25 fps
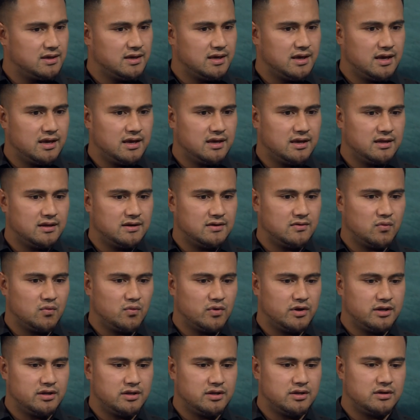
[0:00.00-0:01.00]
And
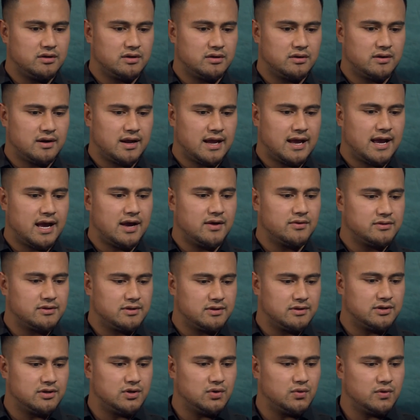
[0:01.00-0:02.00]
when you're out
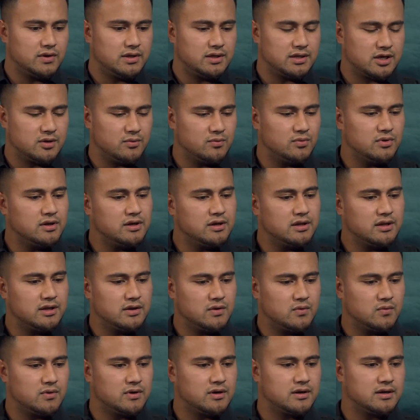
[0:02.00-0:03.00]
there doing community
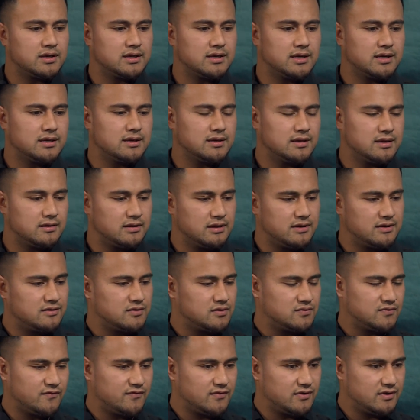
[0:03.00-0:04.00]
work, and you
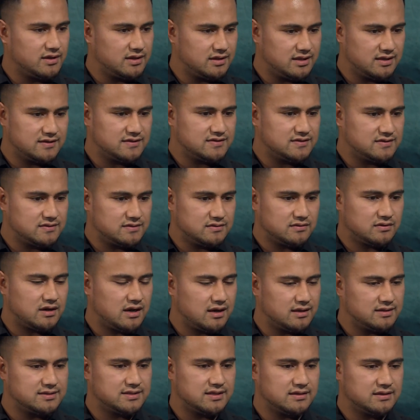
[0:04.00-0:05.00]
know, for in this
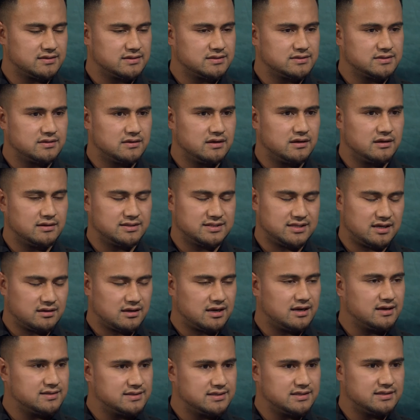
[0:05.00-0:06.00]
context,
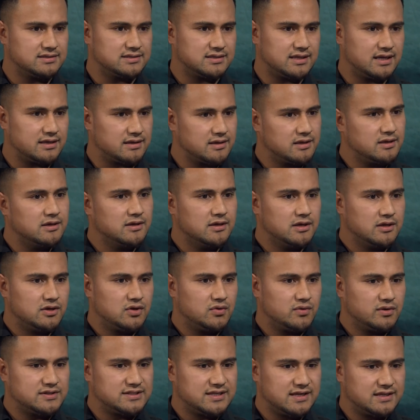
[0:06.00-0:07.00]
content is like
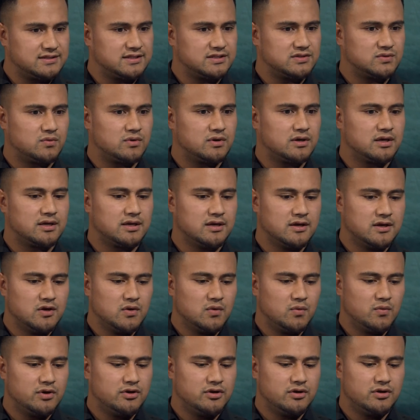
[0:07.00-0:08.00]
doing census work,
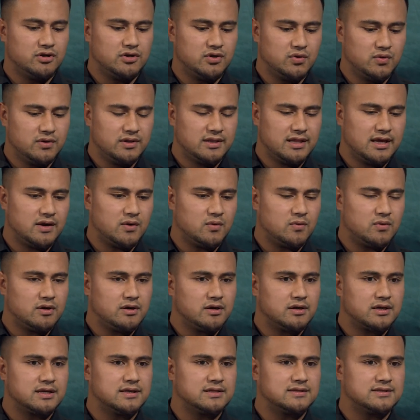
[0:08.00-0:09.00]
when you're doing that
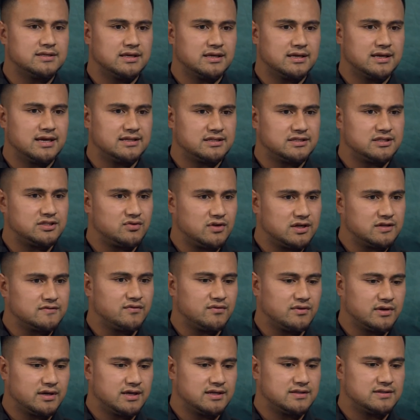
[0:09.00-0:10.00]
work, it gets
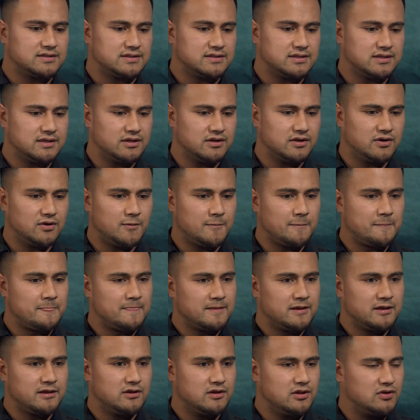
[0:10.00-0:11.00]
stressful, it gets, you know,
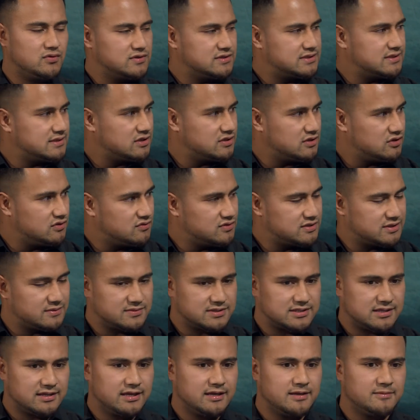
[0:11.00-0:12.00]
you lose some
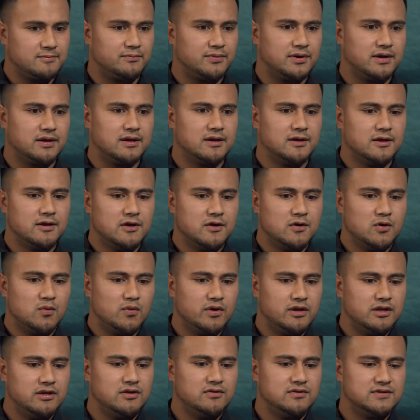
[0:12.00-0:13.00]
sleep, but
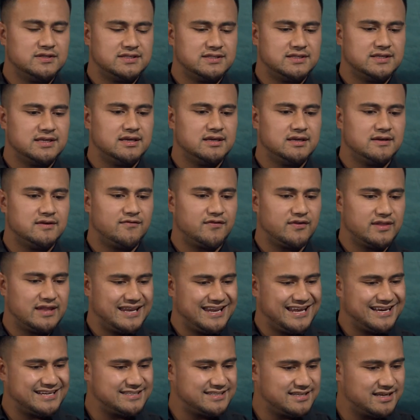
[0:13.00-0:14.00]
when you see for the
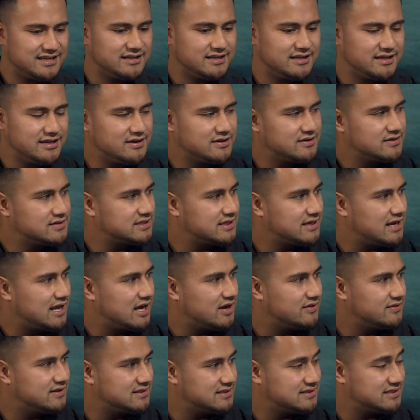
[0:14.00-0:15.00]
next 10 years and
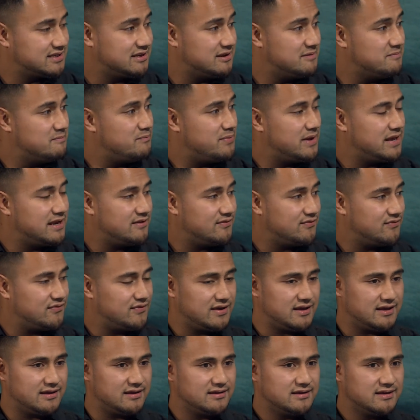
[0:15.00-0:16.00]
how this is gonna
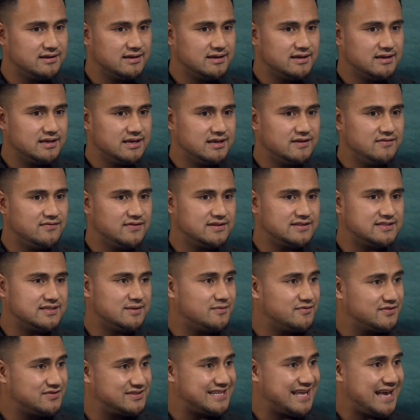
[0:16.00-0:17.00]
benefit, even some
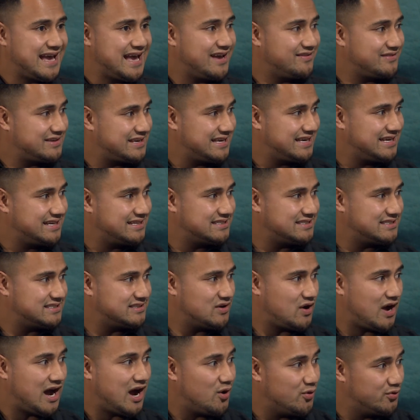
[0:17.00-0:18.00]
of us that have kids,
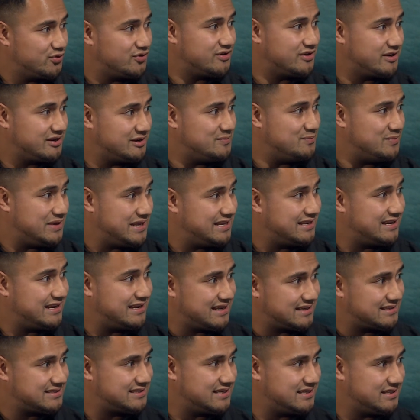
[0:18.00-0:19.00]
how old you're going to be in the
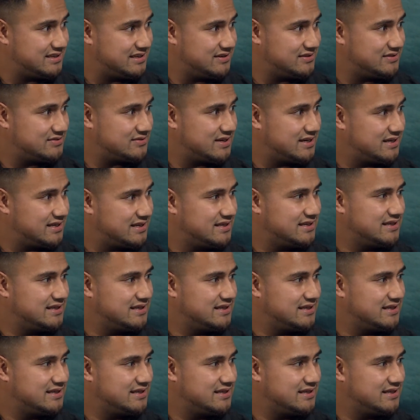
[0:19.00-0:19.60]
next 10 years, right?